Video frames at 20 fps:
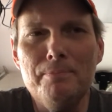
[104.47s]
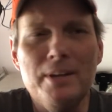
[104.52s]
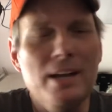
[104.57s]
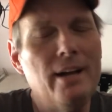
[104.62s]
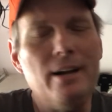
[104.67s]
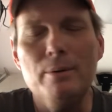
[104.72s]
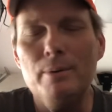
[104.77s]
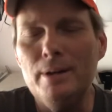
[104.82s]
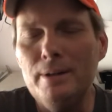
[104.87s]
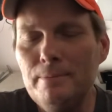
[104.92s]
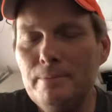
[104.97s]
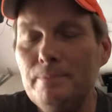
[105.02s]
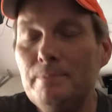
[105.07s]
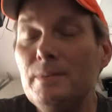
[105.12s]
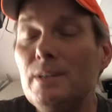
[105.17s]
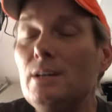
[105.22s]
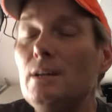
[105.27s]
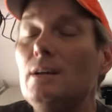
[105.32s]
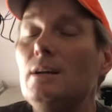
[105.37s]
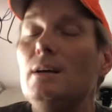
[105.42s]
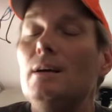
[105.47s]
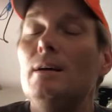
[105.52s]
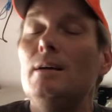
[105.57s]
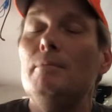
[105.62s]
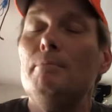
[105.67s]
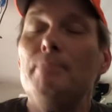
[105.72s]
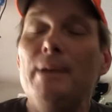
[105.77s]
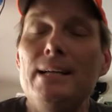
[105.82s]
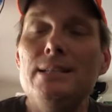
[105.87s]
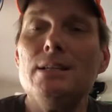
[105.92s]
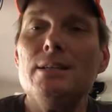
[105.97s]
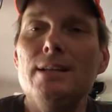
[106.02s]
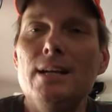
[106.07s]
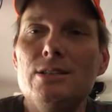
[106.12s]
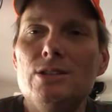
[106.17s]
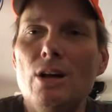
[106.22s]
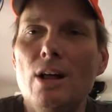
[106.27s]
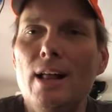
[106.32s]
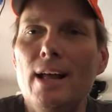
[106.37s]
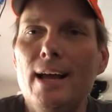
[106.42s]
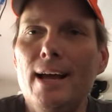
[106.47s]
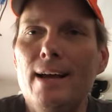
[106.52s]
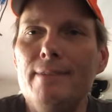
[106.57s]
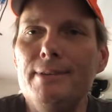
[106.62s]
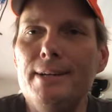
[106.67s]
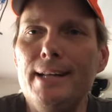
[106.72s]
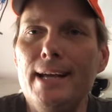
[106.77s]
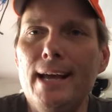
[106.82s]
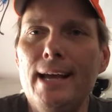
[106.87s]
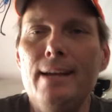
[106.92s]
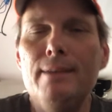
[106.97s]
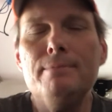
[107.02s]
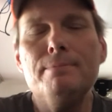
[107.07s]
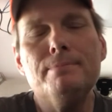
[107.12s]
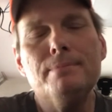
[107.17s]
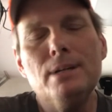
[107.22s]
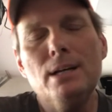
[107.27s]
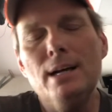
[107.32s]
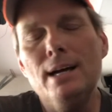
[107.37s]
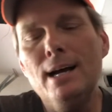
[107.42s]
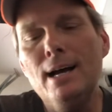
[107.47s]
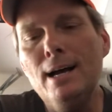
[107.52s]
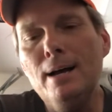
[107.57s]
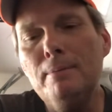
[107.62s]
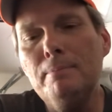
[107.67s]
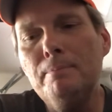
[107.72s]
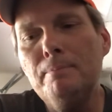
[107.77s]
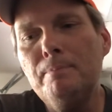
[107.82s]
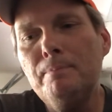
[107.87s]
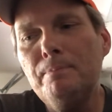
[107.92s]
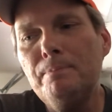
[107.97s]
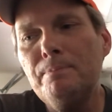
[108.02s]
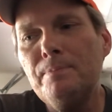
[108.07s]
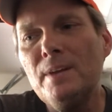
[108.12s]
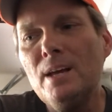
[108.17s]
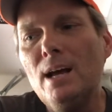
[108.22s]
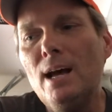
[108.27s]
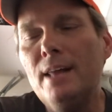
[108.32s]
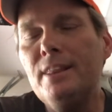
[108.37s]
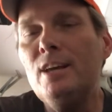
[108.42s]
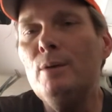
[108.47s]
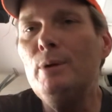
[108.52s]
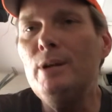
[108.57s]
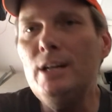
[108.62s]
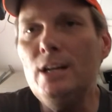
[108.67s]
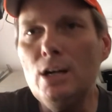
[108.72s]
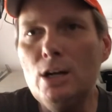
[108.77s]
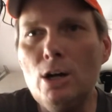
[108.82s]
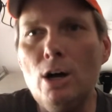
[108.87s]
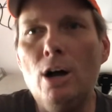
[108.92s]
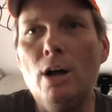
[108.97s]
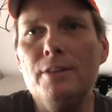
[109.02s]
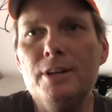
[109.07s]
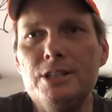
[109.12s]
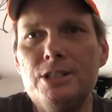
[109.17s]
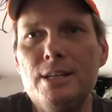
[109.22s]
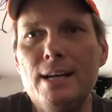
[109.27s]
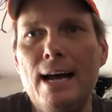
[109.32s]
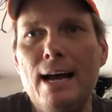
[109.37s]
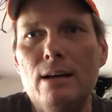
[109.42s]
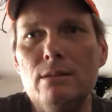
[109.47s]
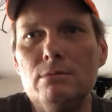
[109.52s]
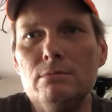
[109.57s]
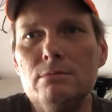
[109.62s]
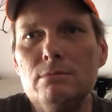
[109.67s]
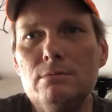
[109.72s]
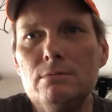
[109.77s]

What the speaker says: Anyway, basically that's all I have today. I think we need to call this out.